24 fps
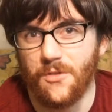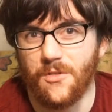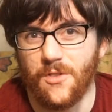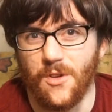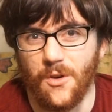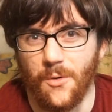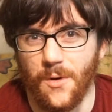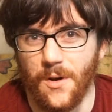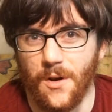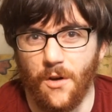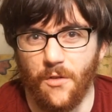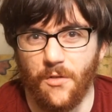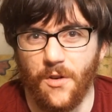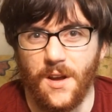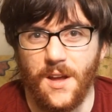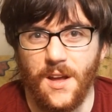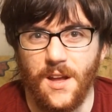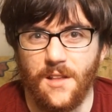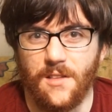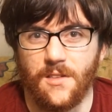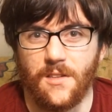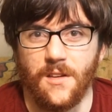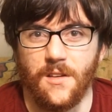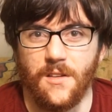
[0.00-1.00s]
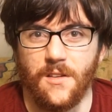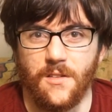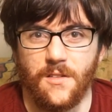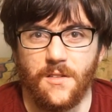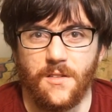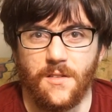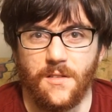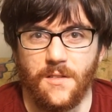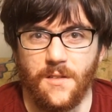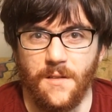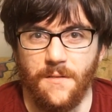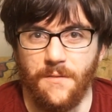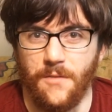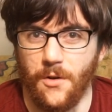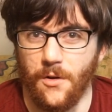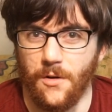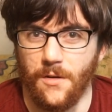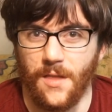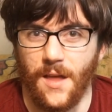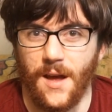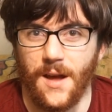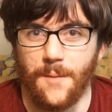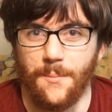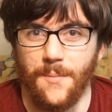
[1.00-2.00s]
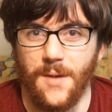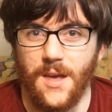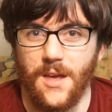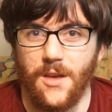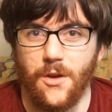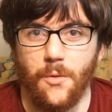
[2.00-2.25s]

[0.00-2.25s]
so it overheats because if you're like me,